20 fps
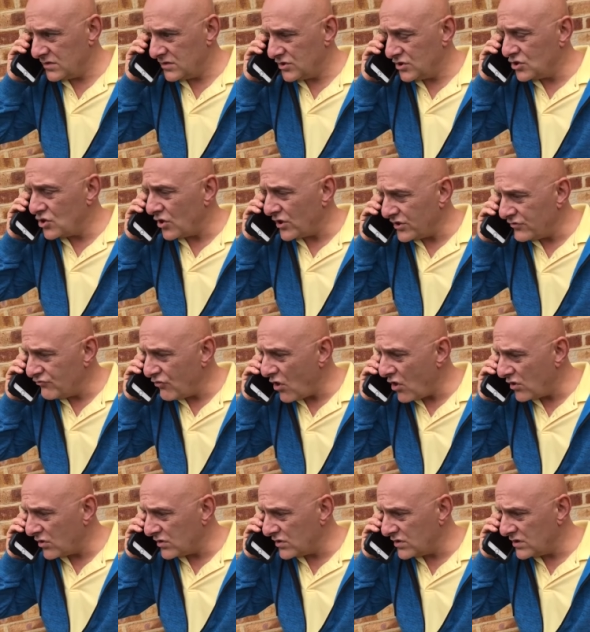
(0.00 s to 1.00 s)
You got it
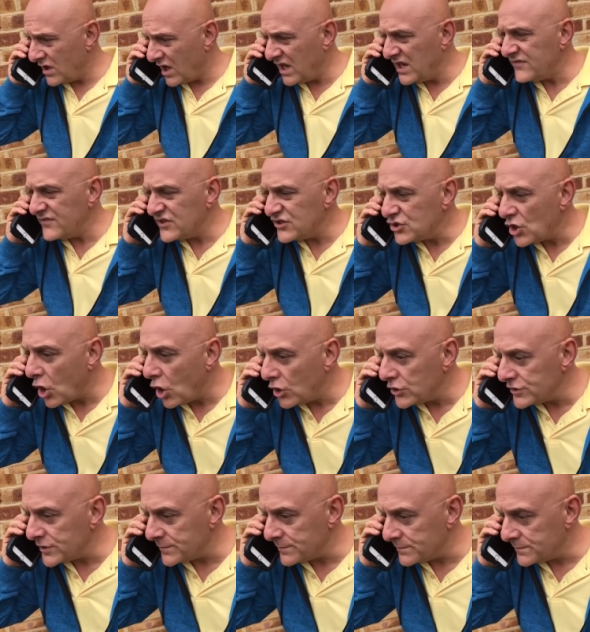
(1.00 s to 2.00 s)
wrong. I live in
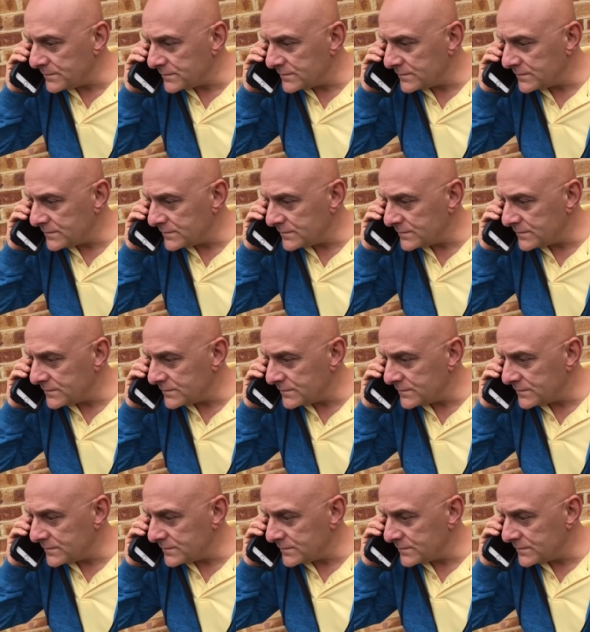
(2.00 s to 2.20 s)
Tottenham.